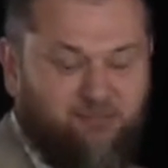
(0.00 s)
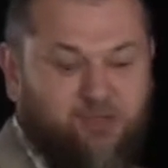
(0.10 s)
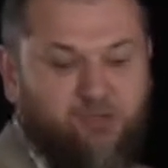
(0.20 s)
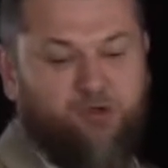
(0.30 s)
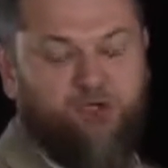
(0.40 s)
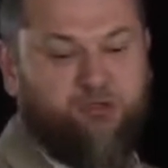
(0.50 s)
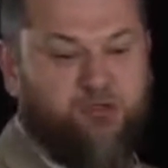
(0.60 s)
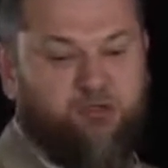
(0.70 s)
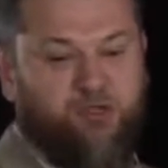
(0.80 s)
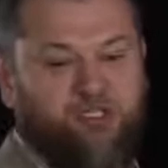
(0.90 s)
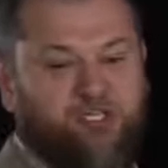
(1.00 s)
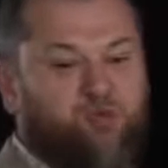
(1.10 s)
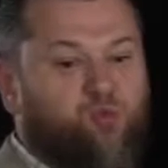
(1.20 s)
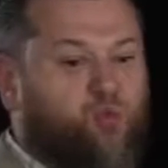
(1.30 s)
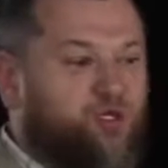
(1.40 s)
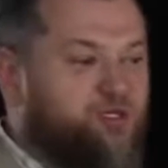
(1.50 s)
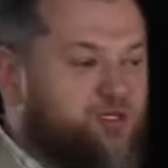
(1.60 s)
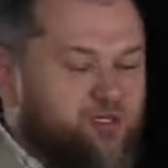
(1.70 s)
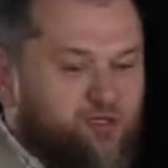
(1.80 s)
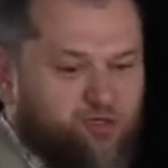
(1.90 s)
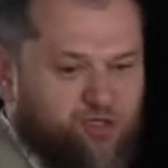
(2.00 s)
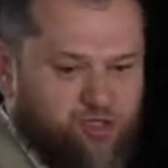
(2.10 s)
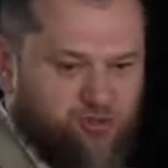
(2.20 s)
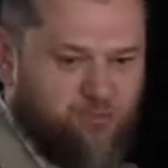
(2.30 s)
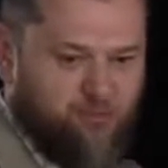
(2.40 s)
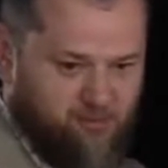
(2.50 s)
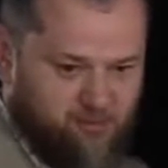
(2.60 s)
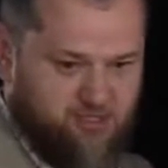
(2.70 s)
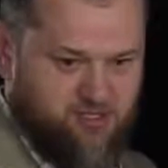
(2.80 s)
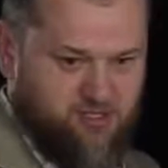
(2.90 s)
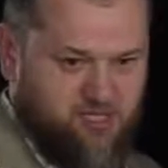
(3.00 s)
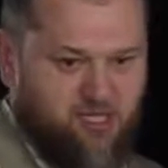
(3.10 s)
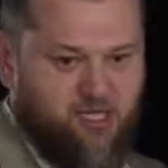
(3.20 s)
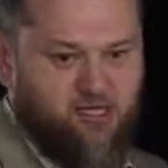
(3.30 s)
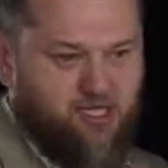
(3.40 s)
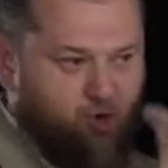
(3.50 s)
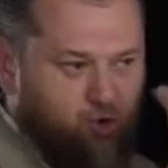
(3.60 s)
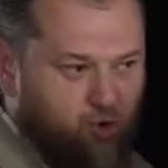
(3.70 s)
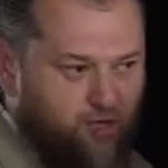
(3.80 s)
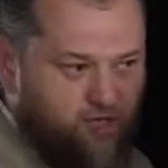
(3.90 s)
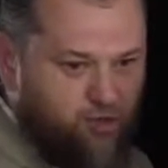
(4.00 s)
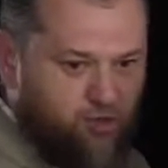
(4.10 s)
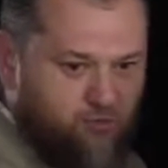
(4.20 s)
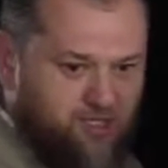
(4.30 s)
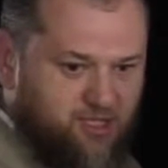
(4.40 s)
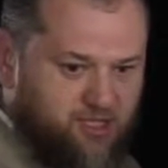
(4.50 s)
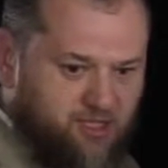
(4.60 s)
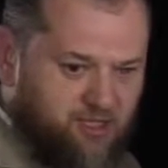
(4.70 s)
Because people didn't want to continue repayments. The whole economy